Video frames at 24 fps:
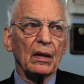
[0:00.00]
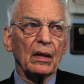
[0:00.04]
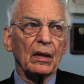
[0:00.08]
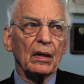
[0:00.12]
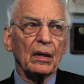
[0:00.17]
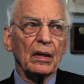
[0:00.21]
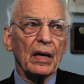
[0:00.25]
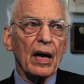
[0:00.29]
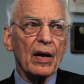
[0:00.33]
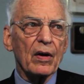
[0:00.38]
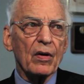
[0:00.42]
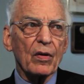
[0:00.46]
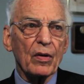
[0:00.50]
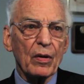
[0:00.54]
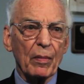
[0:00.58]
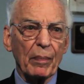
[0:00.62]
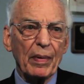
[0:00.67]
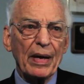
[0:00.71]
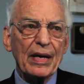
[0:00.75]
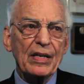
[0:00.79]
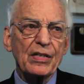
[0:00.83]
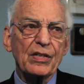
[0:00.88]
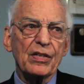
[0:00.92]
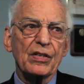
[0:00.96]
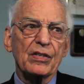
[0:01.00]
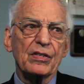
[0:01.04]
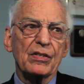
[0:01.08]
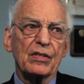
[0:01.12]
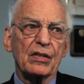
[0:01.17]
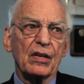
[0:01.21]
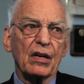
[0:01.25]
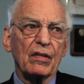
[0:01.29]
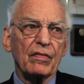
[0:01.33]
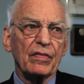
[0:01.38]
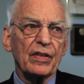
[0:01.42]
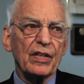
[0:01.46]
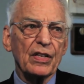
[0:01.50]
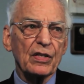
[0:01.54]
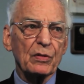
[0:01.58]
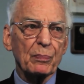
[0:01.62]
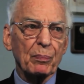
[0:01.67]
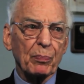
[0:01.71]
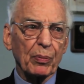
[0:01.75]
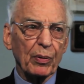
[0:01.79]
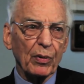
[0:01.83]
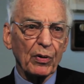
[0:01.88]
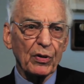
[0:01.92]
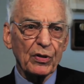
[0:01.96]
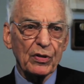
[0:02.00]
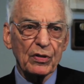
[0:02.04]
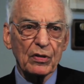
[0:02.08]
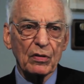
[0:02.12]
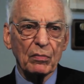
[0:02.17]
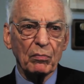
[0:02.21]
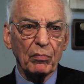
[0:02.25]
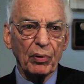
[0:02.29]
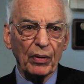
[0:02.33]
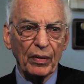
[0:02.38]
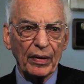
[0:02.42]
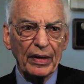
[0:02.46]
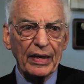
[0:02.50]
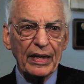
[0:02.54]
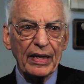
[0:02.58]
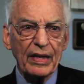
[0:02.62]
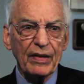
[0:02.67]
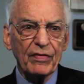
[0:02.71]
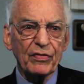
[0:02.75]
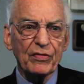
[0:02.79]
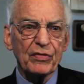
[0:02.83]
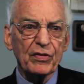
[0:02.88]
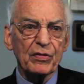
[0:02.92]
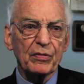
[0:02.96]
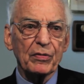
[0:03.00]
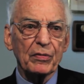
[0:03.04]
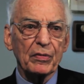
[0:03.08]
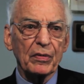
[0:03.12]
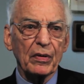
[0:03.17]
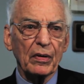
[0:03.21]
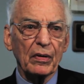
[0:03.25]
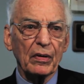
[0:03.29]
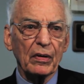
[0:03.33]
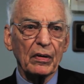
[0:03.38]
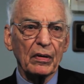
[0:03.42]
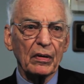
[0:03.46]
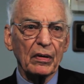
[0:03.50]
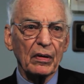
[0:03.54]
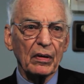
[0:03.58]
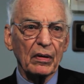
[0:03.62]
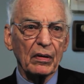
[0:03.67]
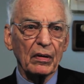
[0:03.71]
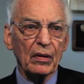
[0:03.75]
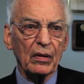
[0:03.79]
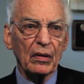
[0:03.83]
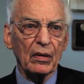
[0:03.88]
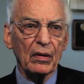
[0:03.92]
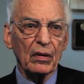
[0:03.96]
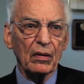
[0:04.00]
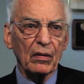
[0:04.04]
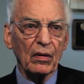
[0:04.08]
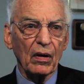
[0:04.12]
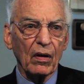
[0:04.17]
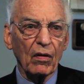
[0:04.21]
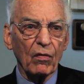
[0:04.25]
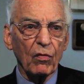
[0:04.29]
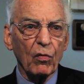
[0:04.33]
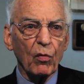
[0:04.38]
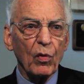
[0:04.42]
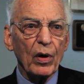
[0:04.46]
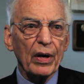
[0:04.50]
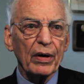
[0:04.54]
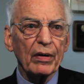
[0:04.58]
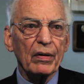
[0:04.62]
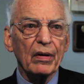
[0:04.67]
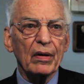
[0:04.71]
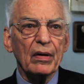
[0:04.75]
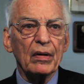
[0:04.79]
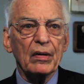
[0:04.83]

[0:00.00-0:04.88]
not on the basis of his personal beliefs of what